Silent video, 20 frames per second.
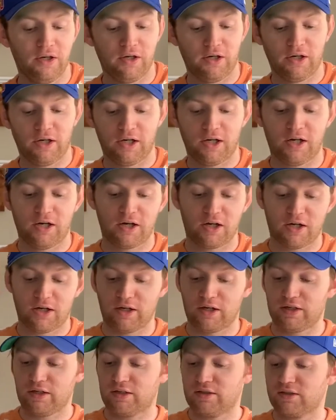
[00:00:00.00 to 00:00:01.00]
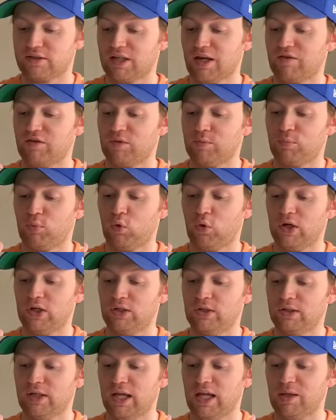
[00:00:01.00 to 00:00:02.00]

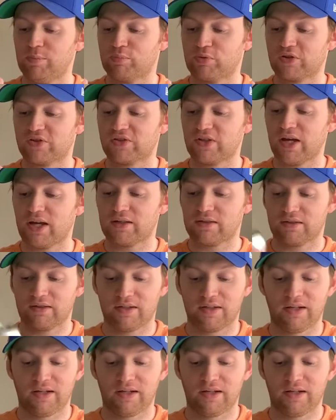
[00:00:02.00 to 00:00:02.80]
7.8%,